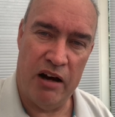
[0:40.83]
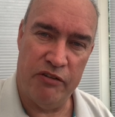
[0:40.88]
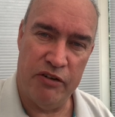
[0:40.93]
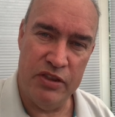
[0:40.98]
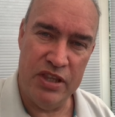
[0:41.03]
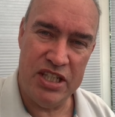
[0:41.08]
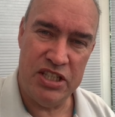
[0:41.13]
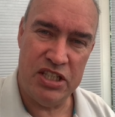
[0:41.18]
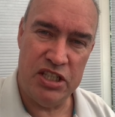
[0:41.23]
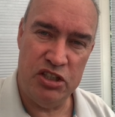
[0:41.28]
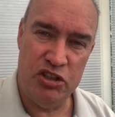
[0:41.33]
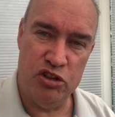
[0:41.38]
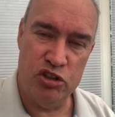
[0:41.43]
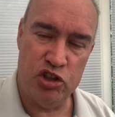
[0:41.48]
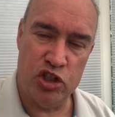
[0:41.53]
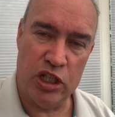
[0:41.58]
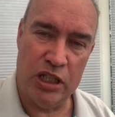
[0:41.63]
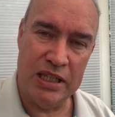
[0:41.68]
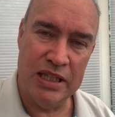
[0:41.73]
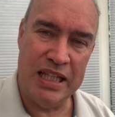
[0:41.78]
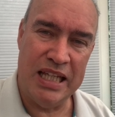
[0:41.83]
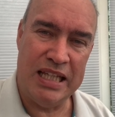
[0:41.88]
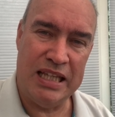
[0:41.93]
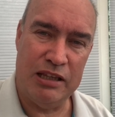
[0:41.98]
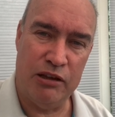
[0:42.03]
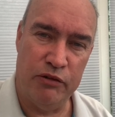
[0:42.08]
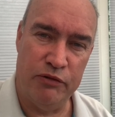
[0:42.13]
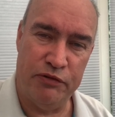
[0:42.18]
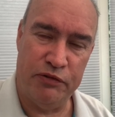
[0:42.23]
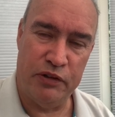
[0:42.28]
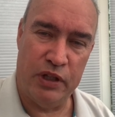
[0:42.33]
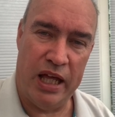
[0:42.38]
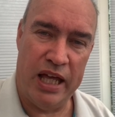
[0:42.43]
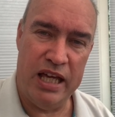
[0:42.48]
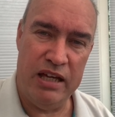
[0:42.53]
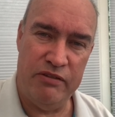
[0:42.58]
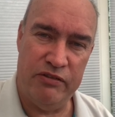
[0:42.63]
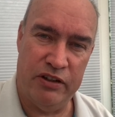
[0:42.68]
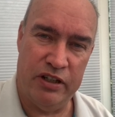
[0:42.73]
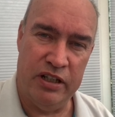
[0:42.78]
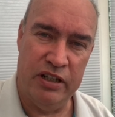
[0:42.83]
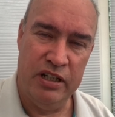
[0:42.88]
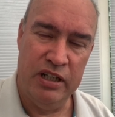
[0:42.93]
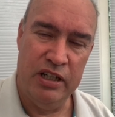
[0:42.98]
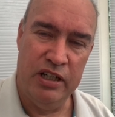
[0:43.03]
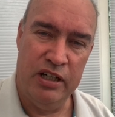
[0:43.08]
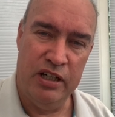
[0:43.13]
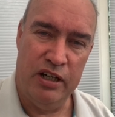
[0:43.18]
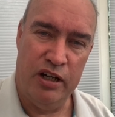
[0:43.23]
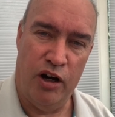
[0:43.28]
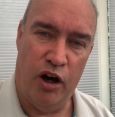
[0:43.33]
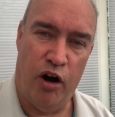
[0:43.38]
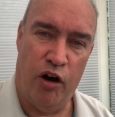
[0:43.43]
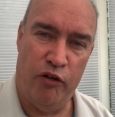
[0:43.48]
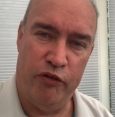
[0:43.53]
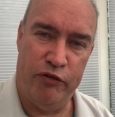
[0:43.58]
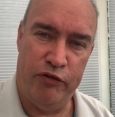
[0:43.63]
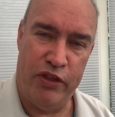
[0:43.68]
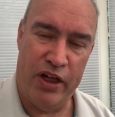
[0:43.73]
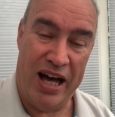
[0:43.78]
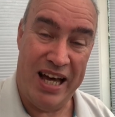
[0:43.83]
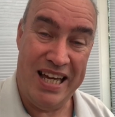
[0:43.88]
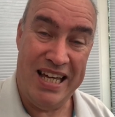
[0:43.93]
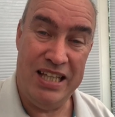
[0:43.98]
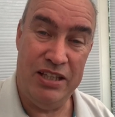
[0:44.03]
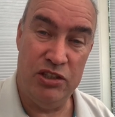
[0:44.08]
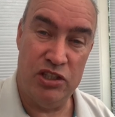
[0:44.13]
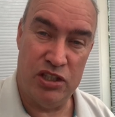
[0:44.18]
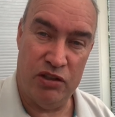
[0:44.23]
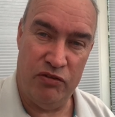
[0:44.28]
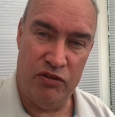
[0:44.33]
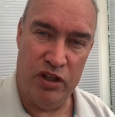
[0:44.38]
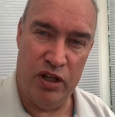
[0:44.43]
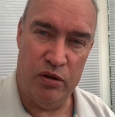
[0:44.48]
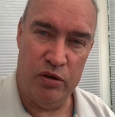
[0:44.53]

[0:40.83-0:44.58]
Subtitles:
and this is just a little flavour of that interview.